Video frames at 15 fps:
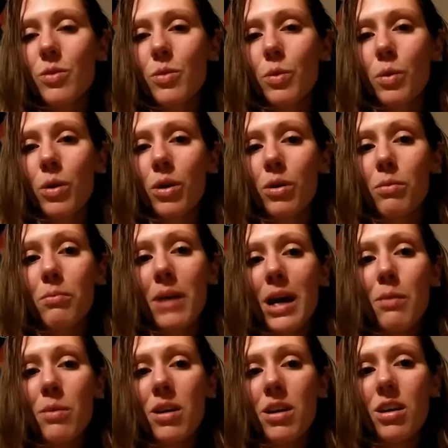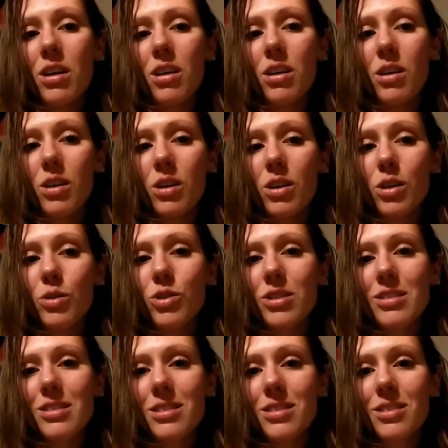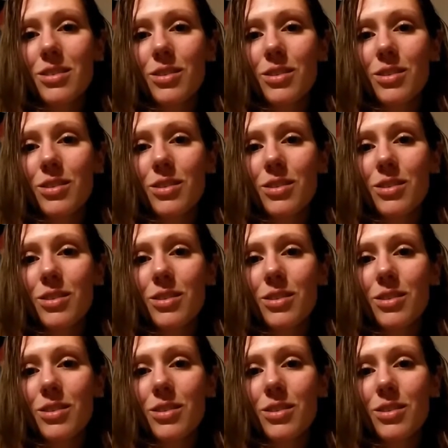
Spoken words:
or maybe you just